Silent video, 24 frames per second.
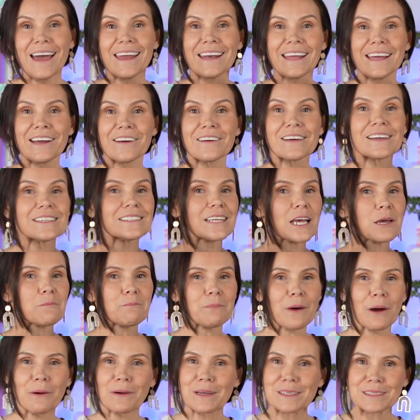And here is a
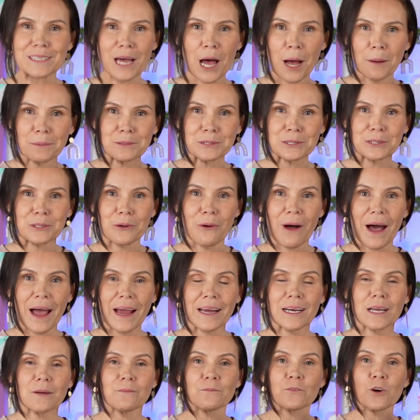bonus optional
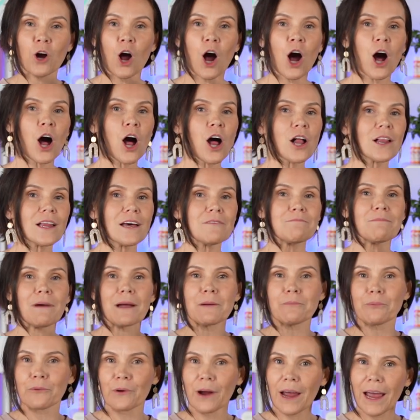item for all of my
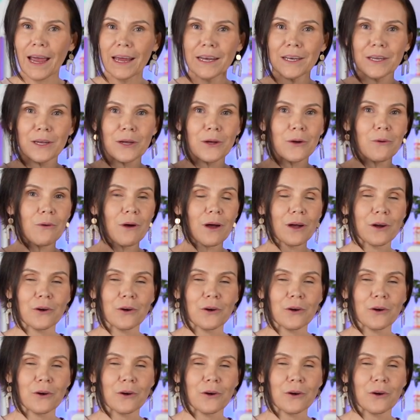brand new